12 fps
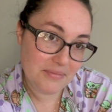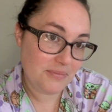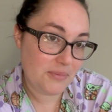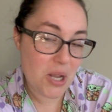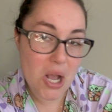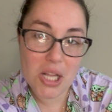
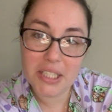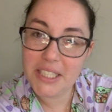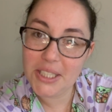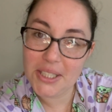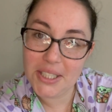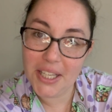call it
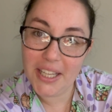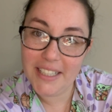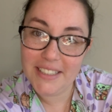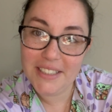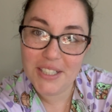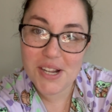good,
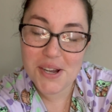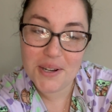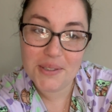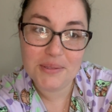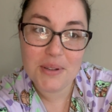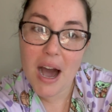you
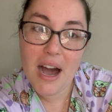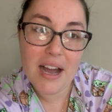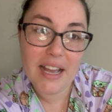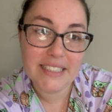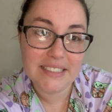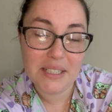know?
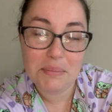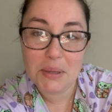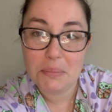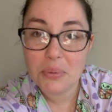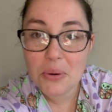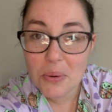I set up the
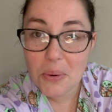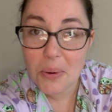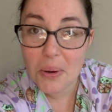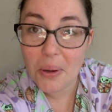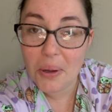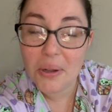
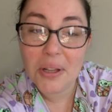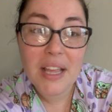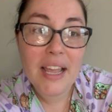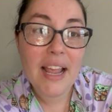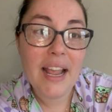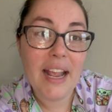pool
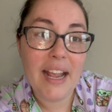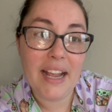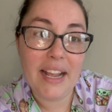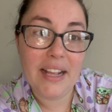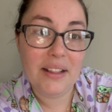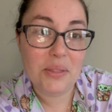
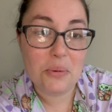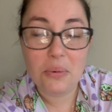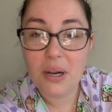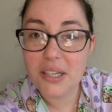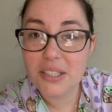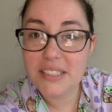and the
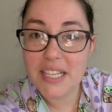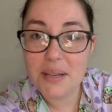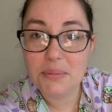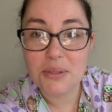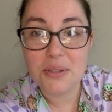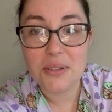water
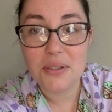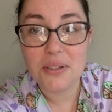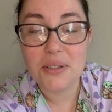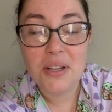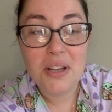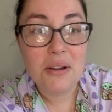
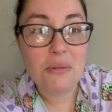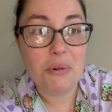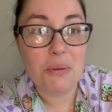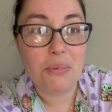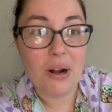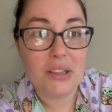table. We
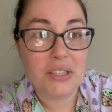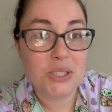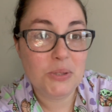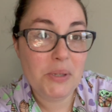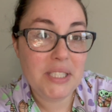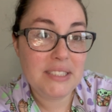brought the
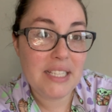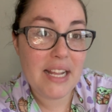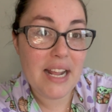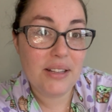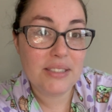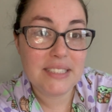swing set
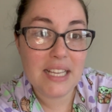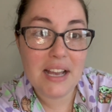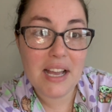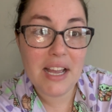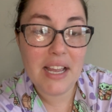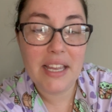
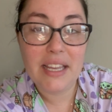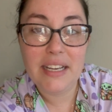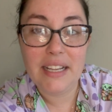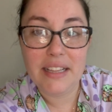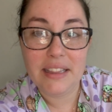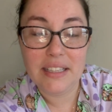outside,
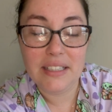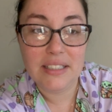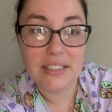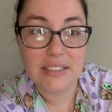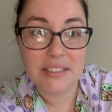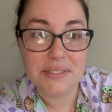and
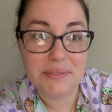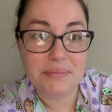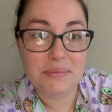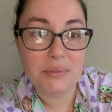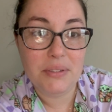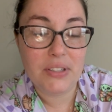
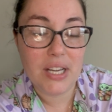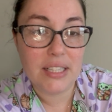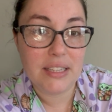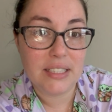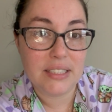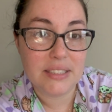we've
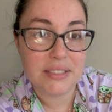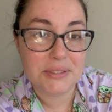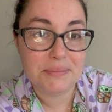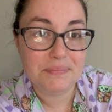got the